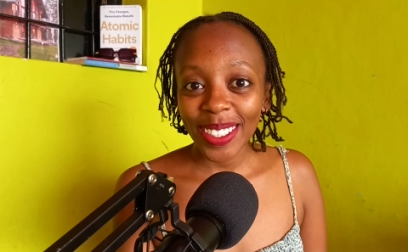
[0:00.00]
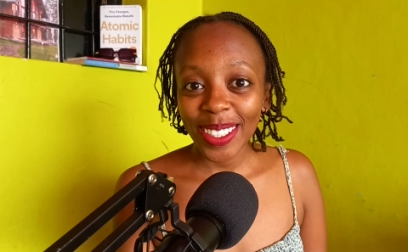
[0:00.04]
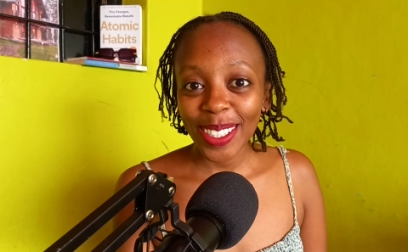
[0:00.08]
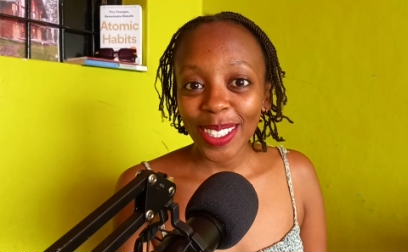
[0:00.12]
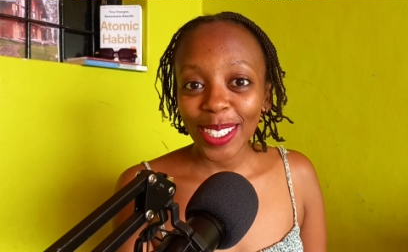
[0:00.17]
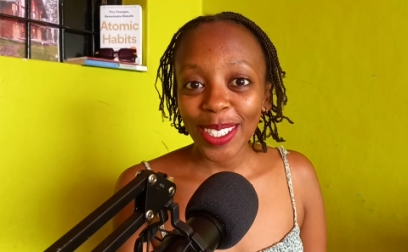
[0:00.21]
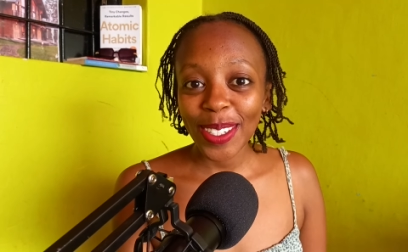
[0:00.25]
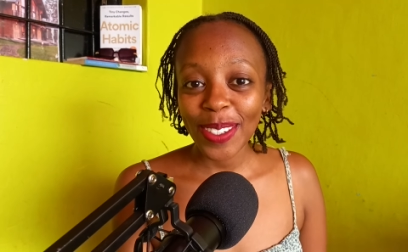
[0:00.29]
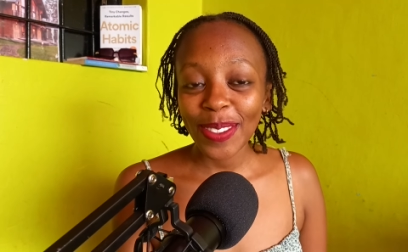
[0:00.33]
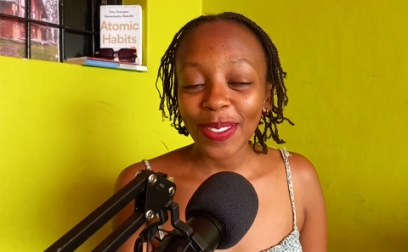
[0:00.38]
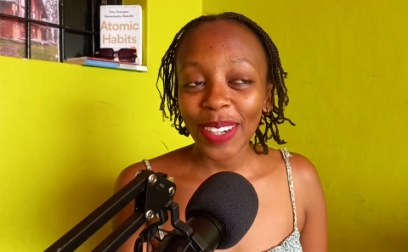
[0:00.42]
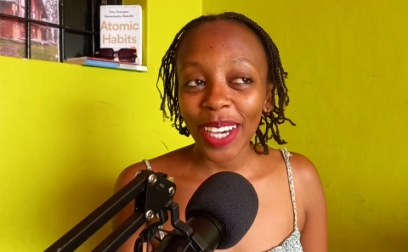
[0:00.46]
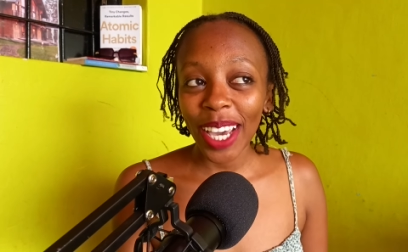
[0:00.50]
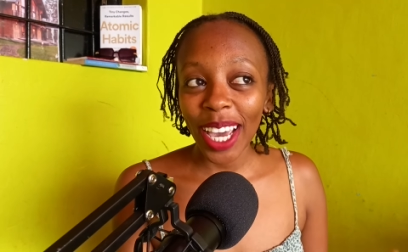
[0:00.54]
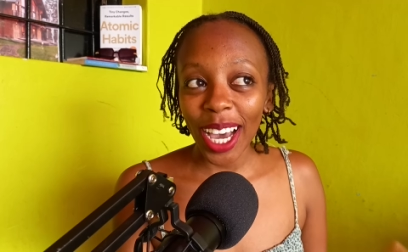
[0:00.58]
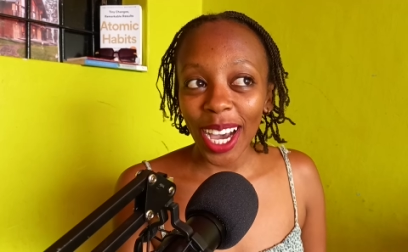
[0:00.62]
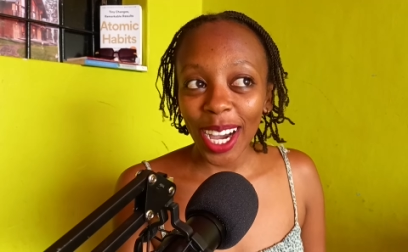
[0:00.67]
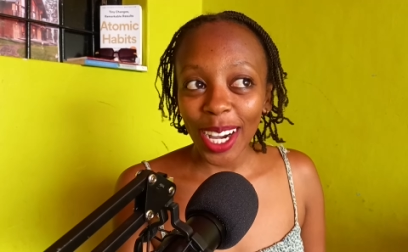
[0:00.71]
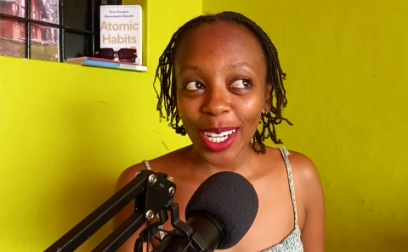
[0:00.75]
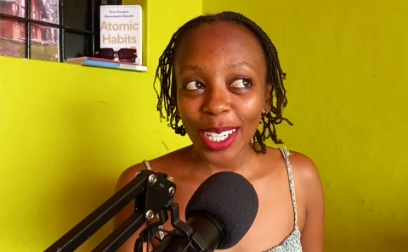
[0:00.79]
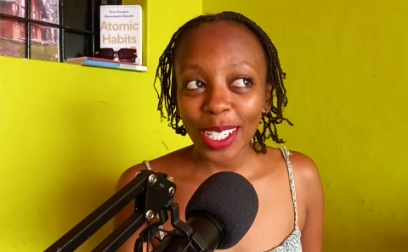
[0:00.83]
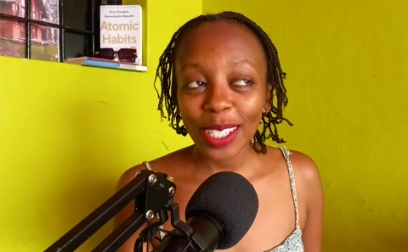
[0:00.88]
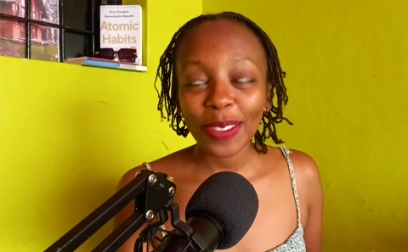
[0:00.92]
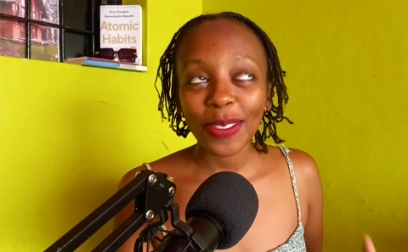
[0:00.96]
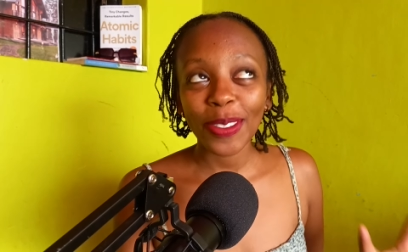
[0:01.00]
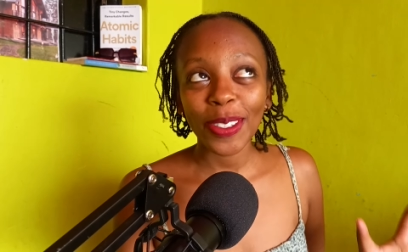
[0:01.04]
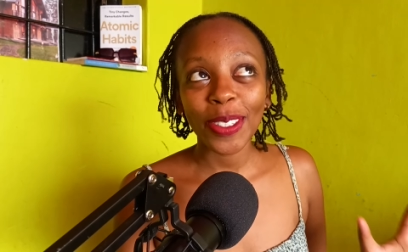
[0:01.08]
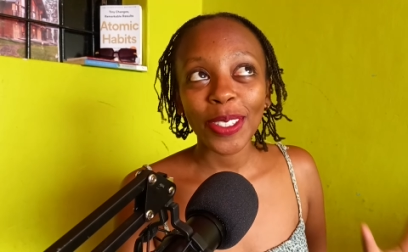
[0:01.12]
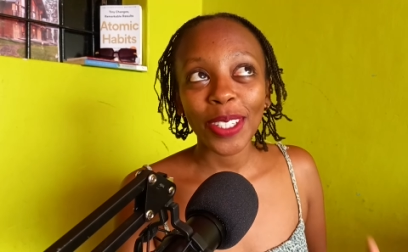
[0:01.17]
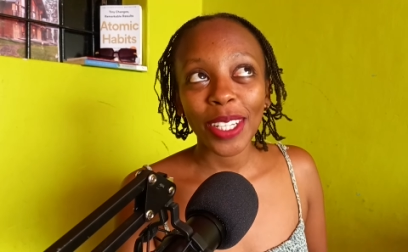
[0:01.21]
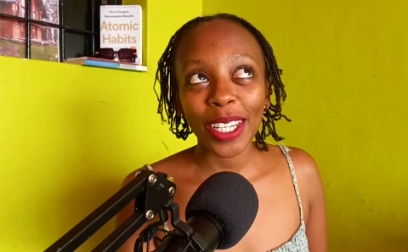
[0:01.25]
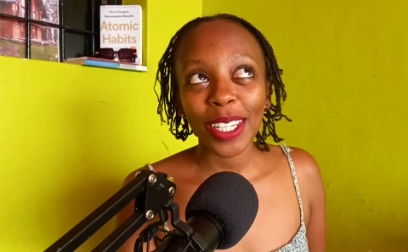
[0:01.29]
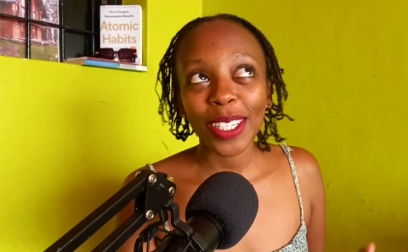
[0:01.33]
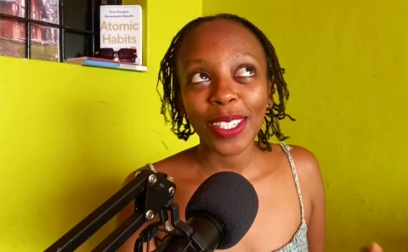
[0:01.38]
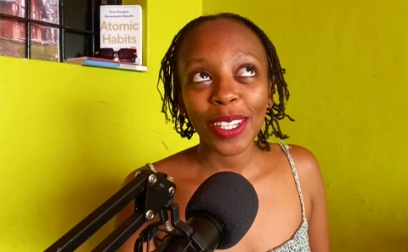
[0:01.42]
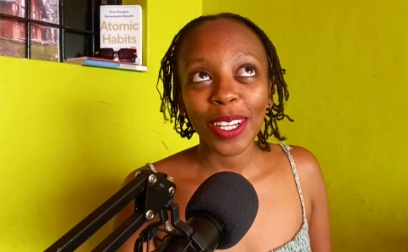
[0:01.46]
So my out for
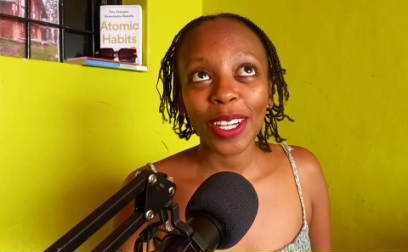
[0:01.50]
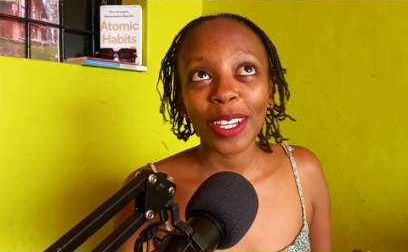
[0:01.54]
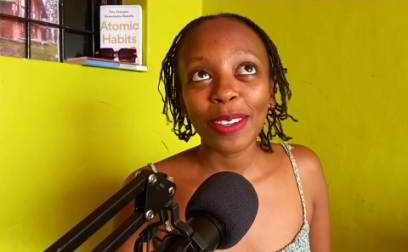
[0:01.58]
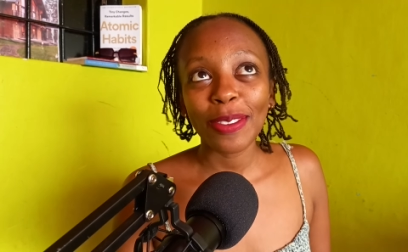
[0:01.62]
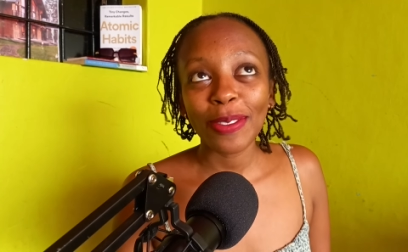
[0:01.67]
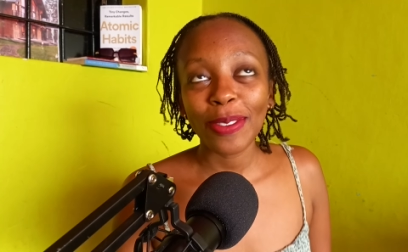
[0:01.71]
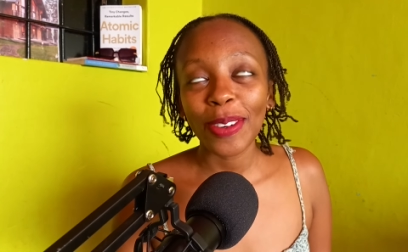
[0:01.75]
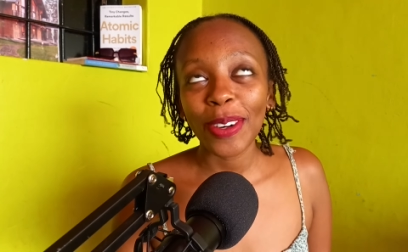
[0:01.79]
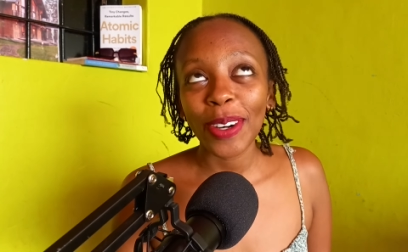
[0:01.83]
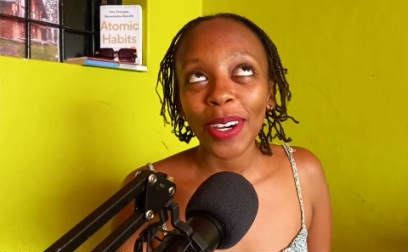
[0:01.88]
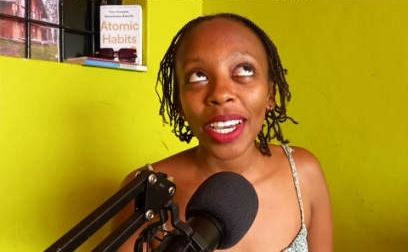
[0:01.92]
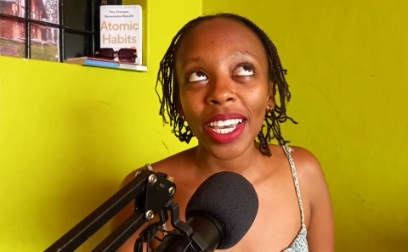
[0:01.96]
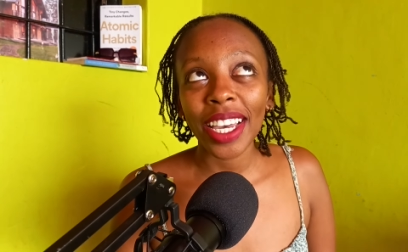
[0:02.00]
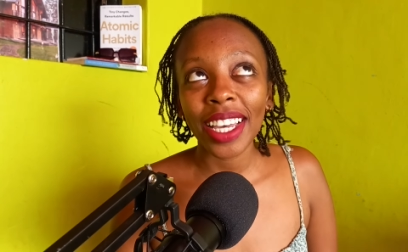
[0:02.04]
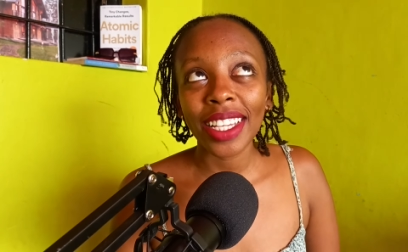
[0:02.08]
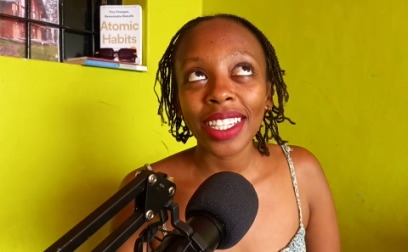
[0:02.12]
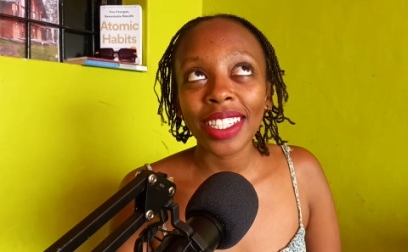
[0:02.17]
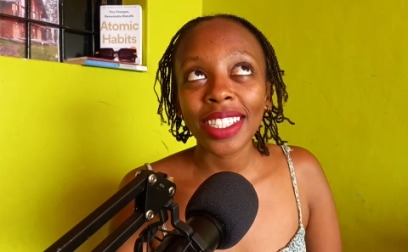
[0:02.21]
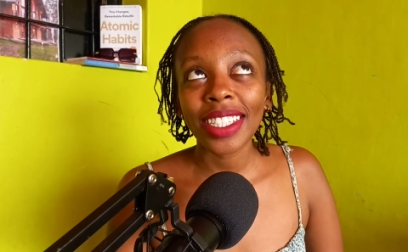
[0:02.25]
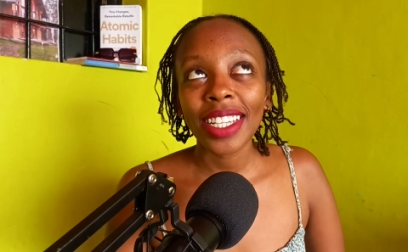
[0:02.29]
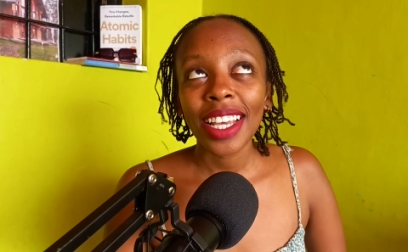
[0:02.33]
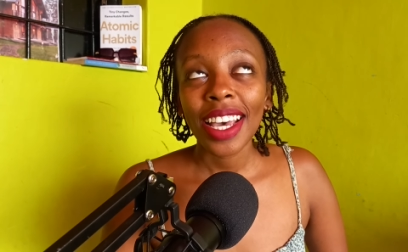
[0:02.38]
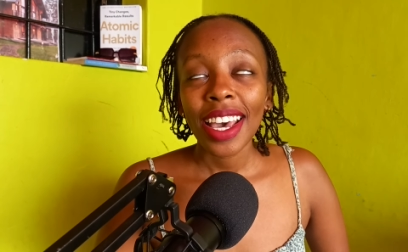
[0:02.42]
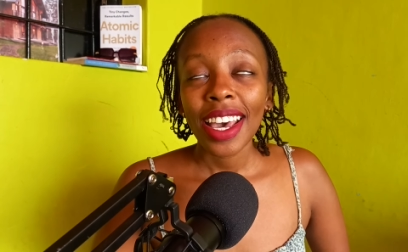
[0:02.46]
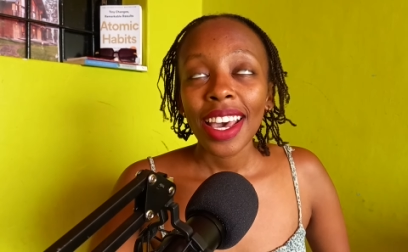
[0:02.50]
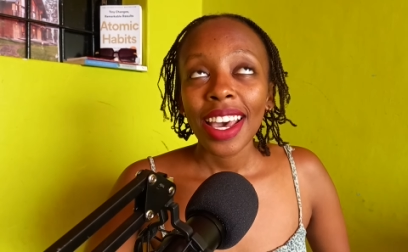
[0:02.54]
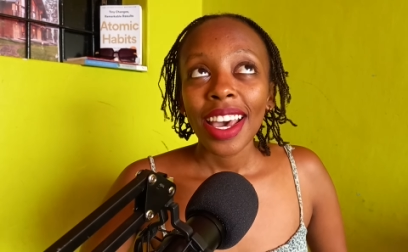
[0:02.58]
twenty twenty-four is